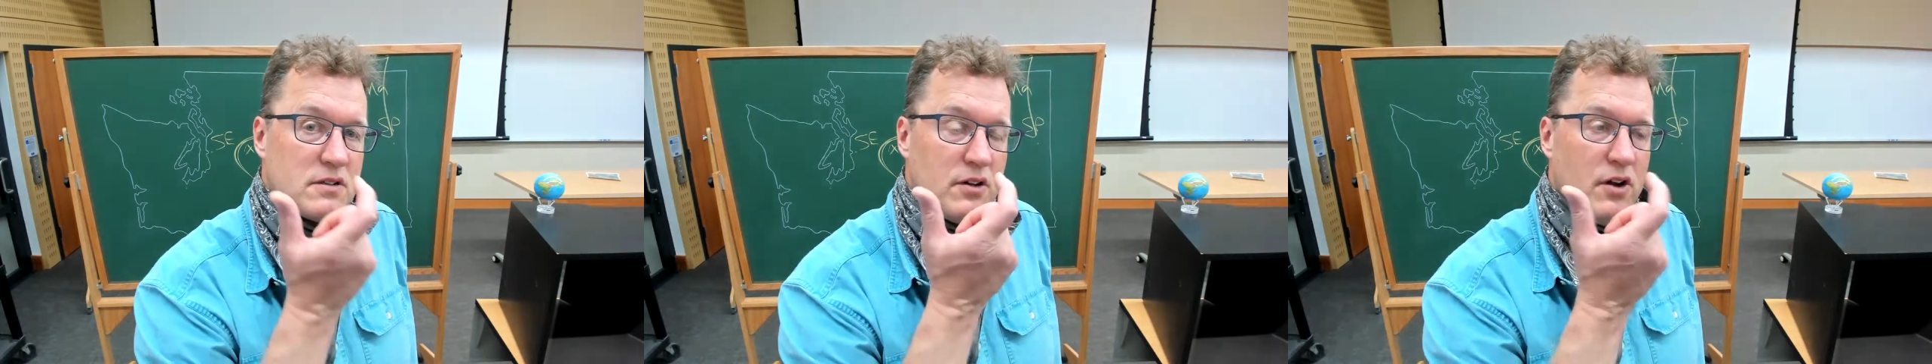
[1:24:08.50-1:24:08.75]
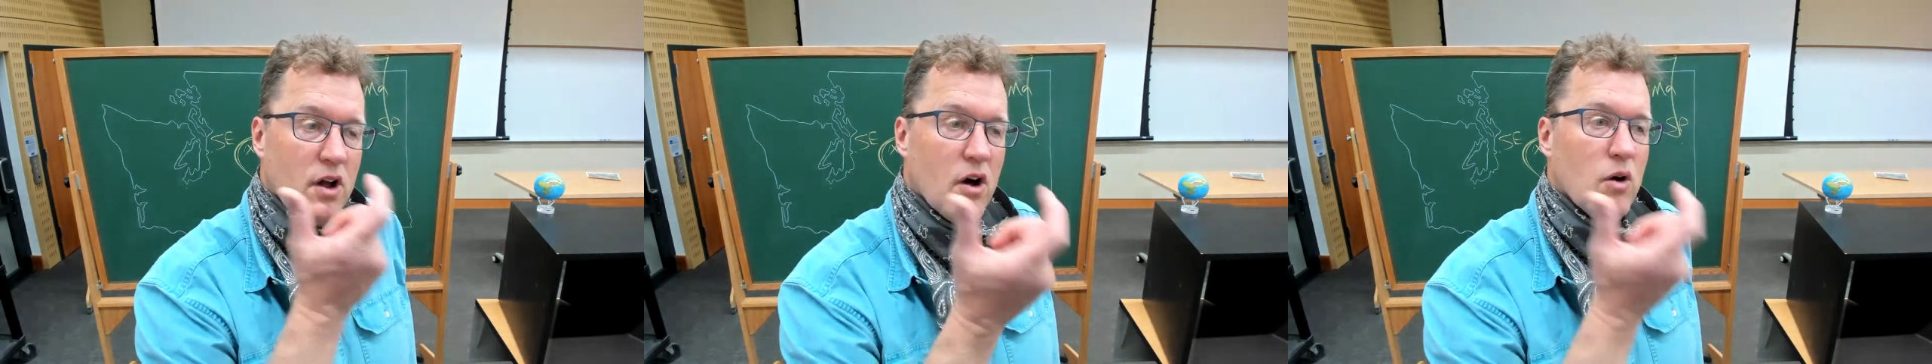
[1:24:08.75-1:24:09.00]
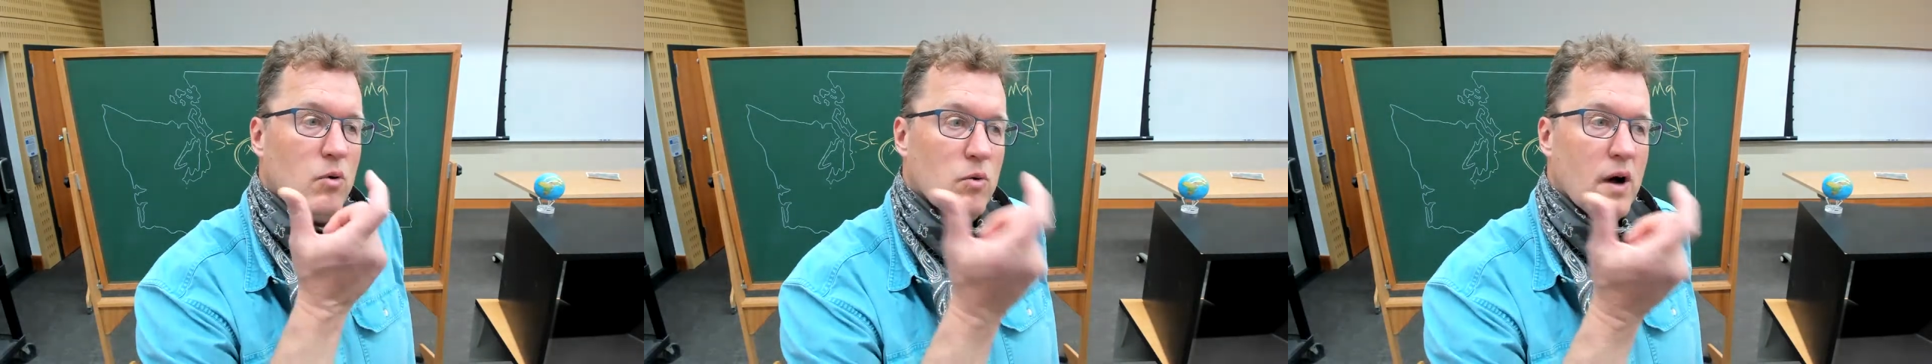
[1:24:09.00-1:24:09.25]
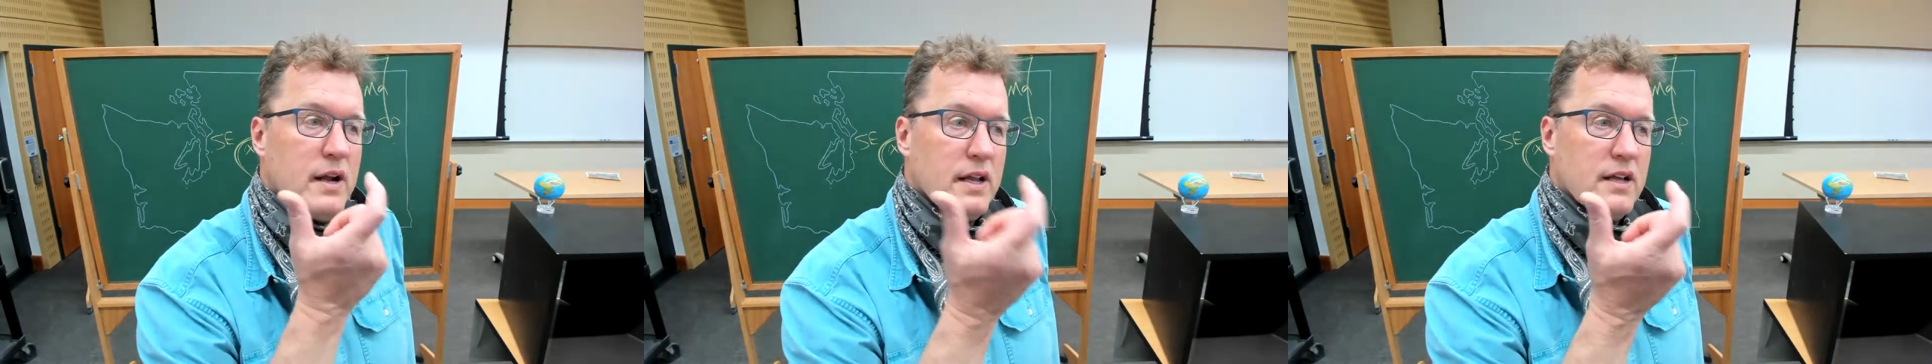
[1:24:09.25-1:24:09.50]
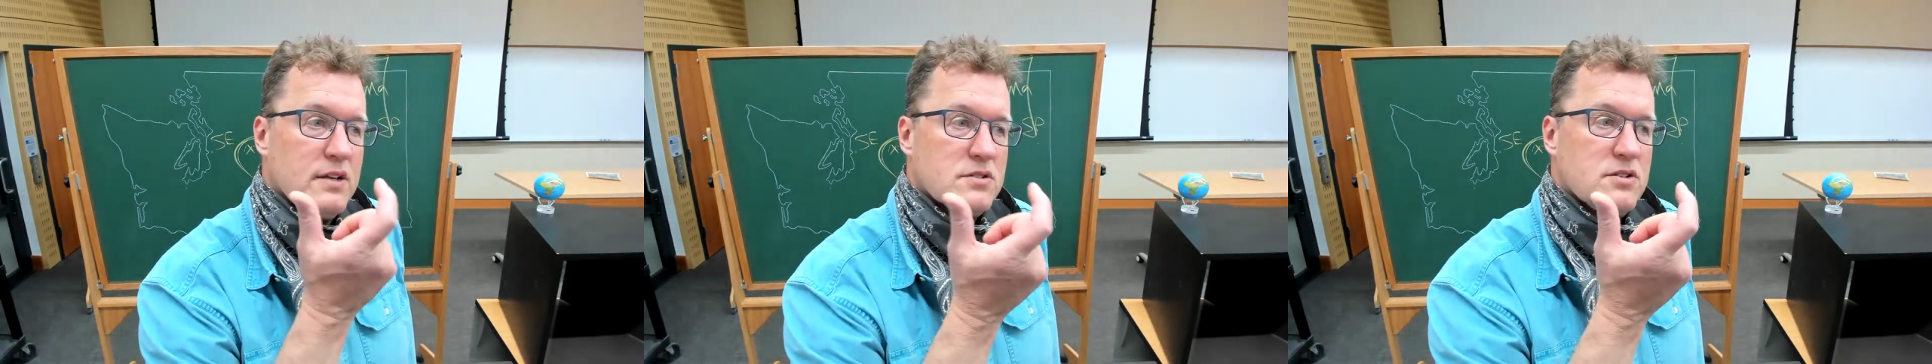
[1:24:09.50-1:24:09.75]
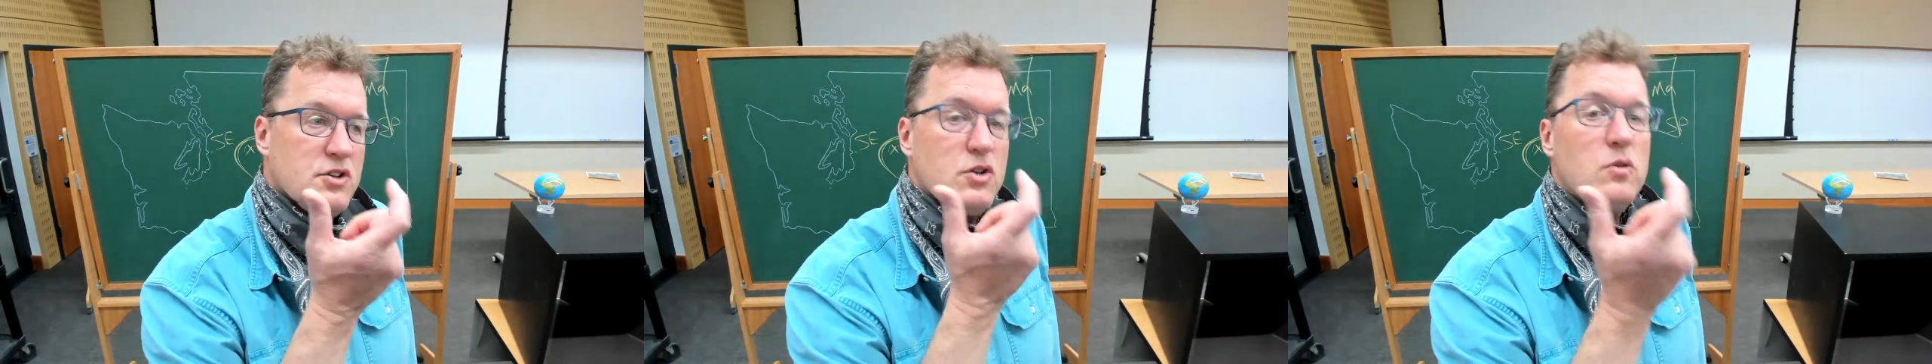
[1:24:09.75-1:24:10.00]
to know what
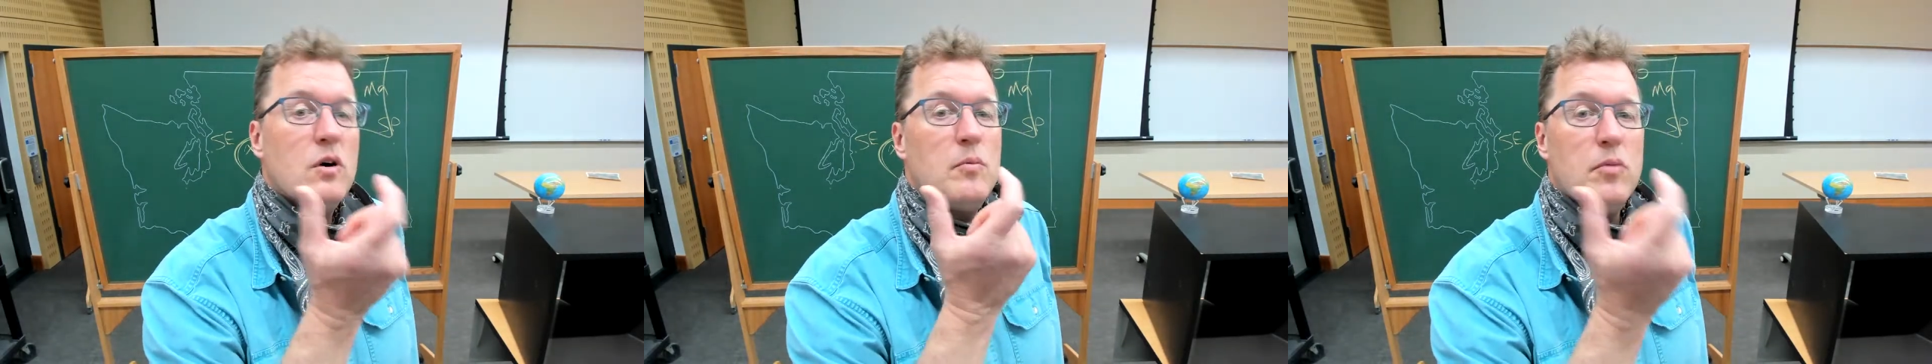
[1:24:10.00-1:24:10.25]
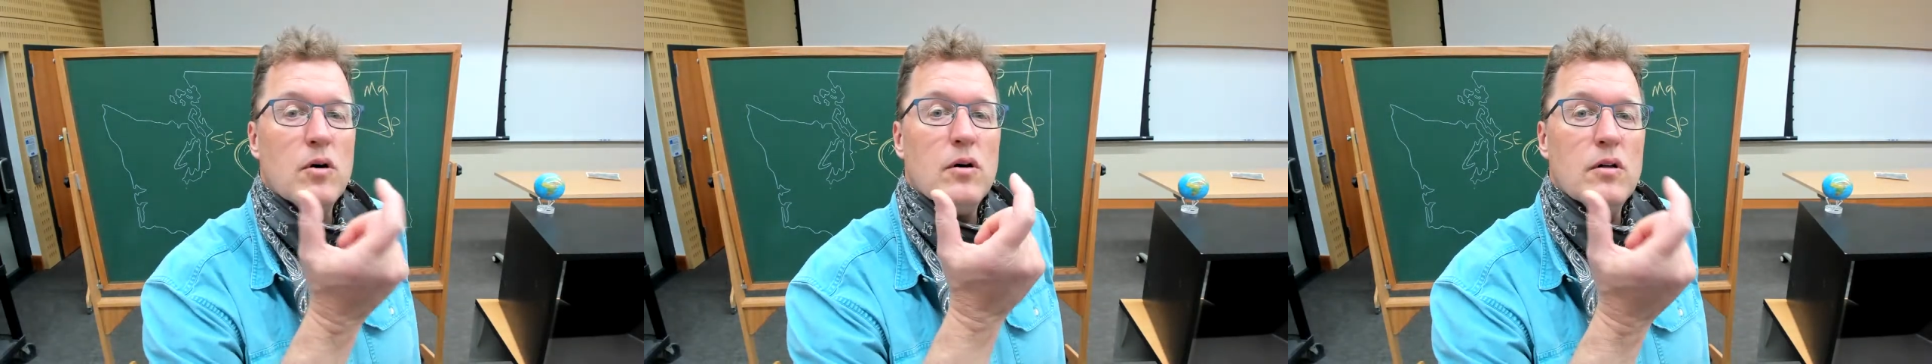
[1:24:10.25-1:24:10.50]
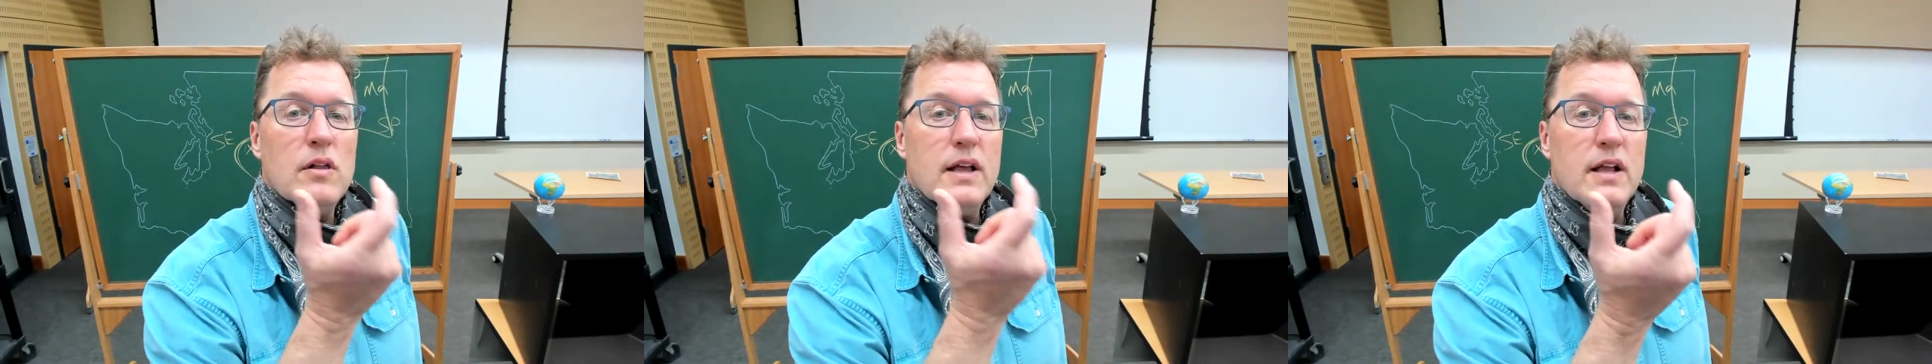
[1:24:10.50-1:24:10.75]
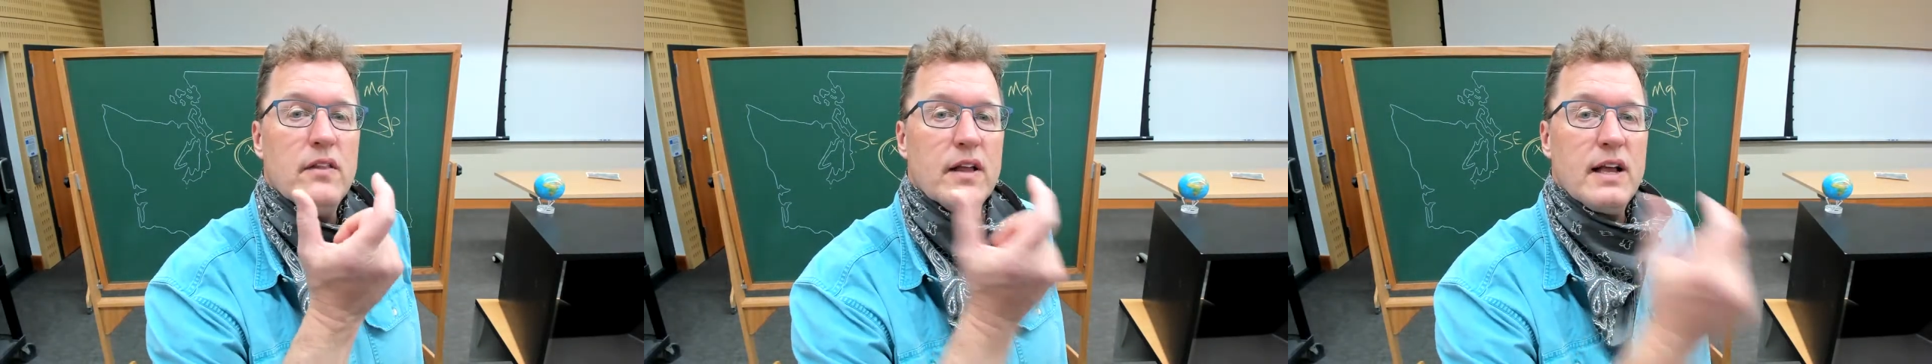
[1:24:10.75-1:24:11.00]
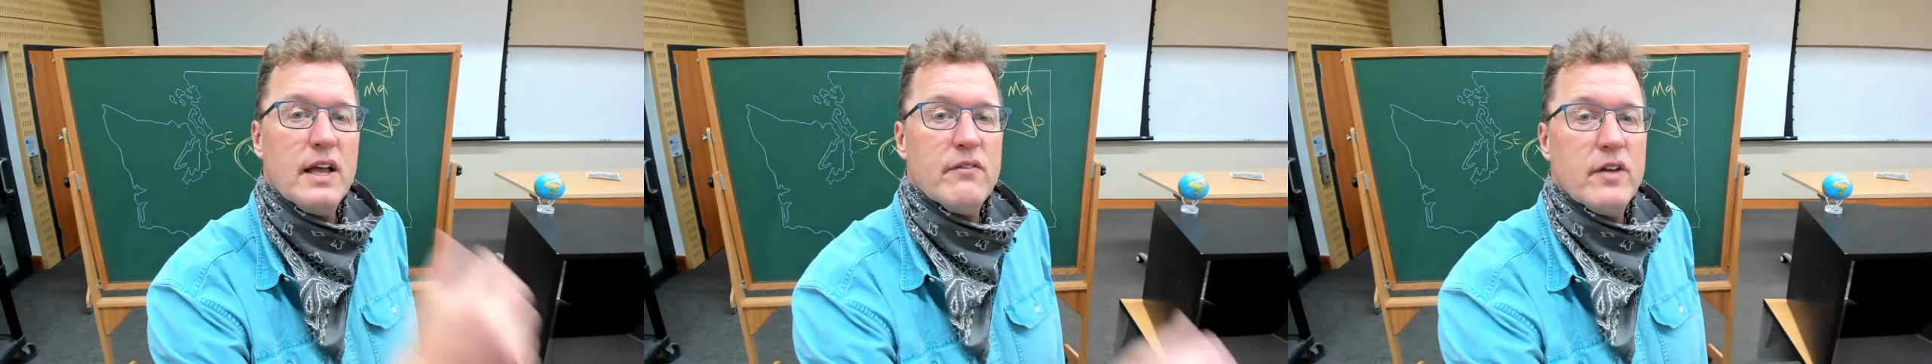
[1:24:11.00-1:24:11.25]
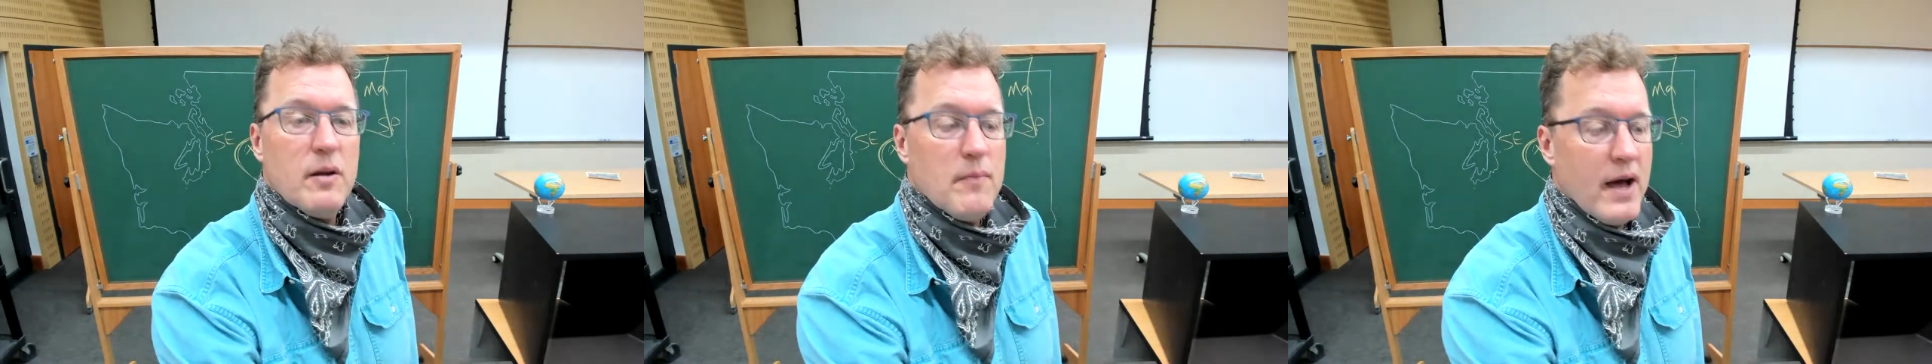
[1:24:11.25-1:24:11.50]
is doable in the
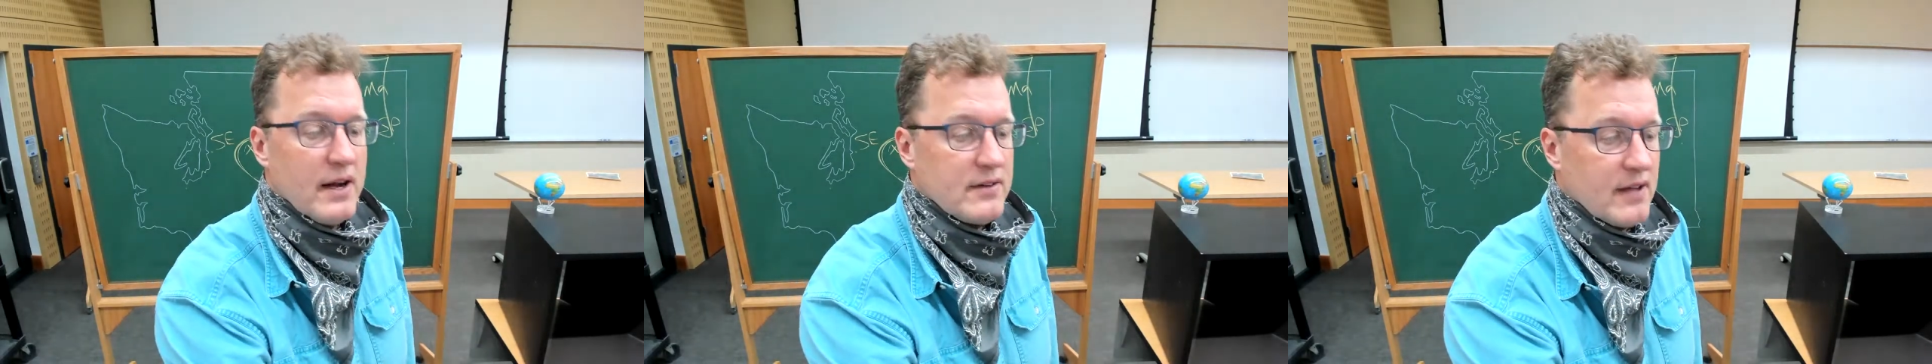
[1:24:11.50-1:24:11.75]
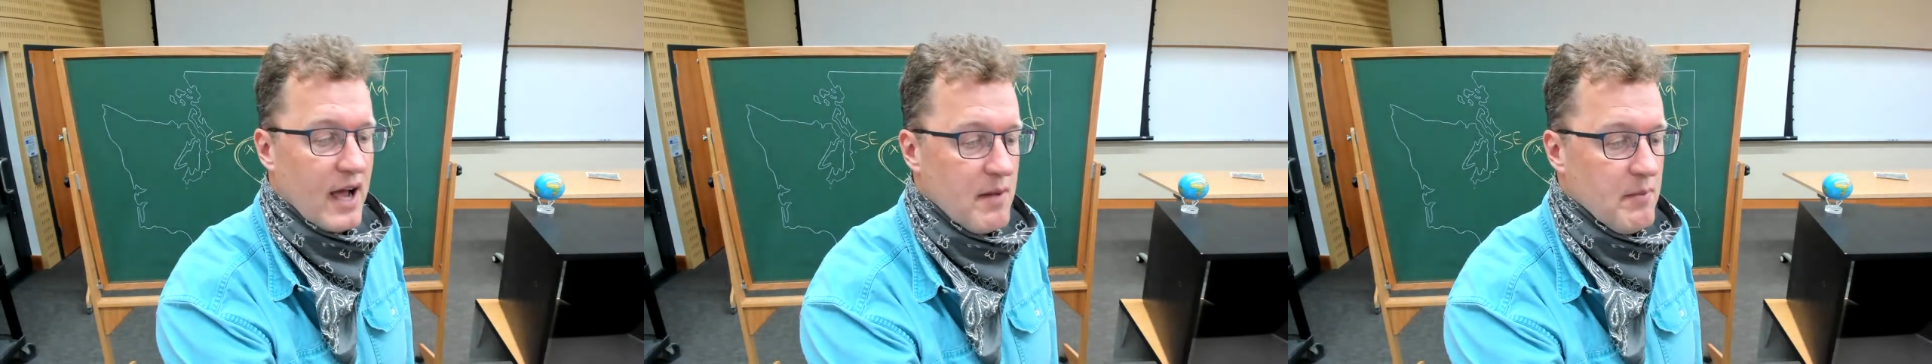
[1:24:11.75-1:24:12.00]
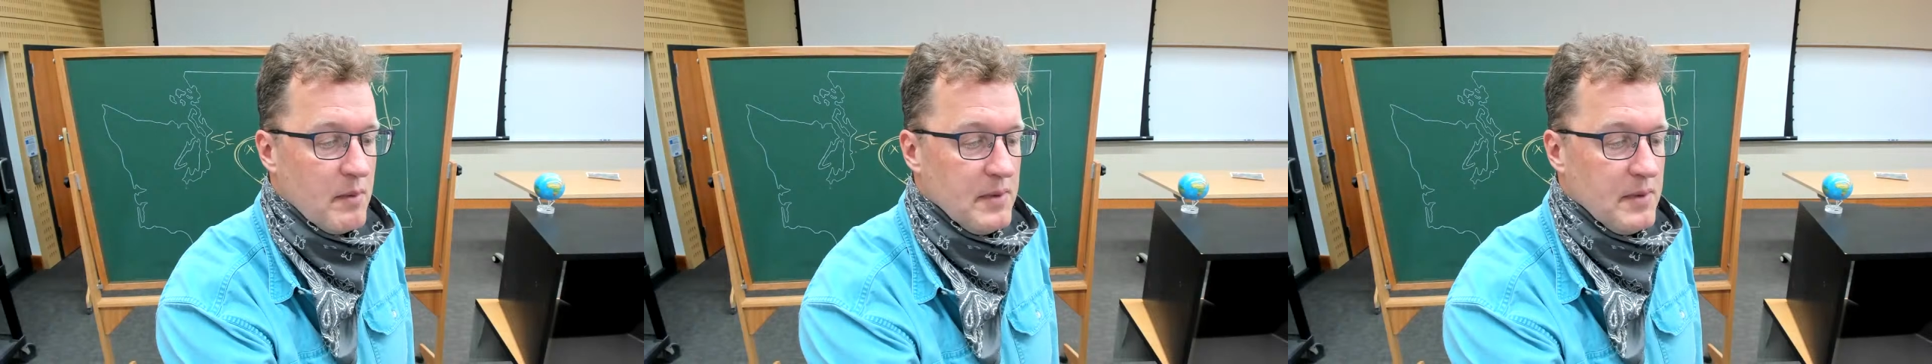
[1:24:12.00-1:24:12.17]
given amount of time.